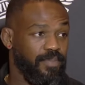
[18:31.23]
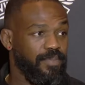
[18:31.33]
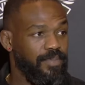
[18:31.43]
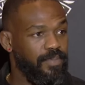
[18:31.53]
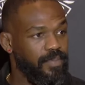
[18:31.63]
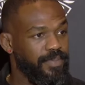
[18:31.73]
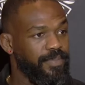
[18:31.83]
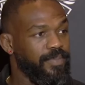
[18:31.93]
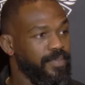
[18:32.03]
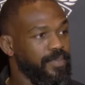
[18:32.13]

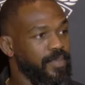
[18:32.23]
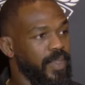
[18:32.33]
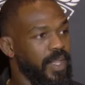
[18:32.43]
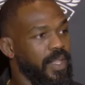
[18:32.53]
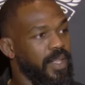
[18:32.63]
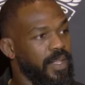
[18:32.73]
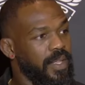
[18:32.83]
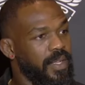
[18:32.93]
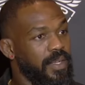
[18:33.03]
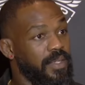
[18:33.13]

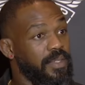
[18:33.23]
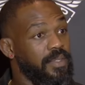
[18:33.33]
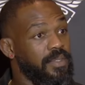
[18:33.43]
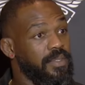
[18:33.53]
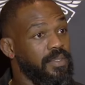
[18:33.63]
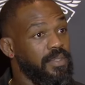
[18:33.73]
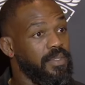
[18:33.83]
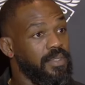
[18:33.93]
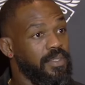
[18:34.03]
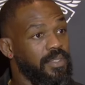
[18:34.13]

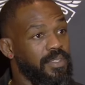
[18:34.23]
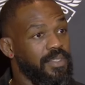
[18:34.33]
(no one is talking)